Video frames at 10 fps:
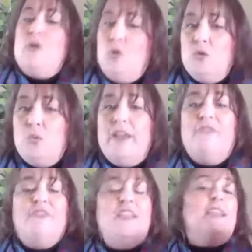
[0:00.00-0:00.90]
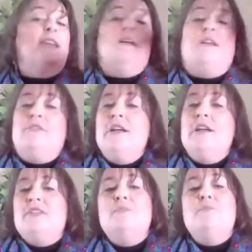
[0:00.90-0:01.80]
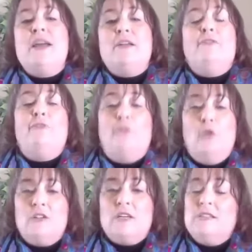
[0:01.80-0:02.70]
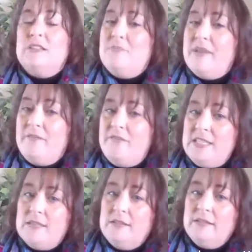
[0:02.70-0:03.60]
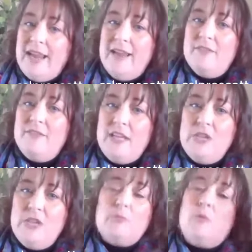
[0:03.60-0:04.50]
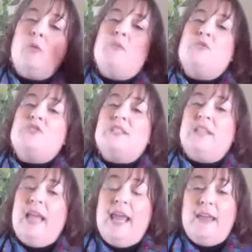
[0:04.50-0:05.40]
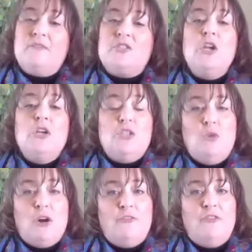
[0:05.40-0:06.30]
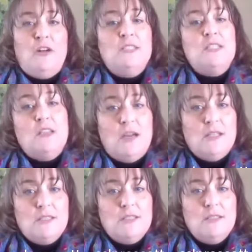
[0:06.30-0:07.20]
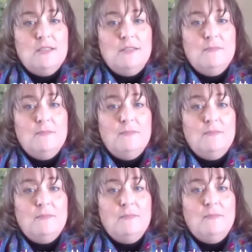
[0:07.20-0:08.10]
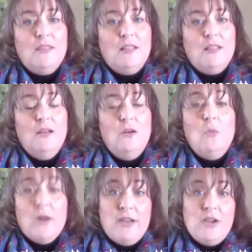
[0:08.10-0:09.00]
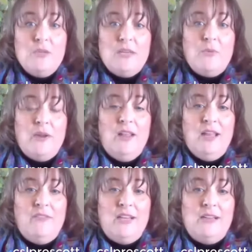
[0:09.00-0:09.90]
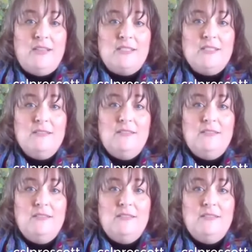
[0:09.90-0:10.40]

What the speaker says: old way of thinking of the metaphorical and metaphysical land of Egypt where we were slaves to our false thoughts. What I know is that we all have it in us.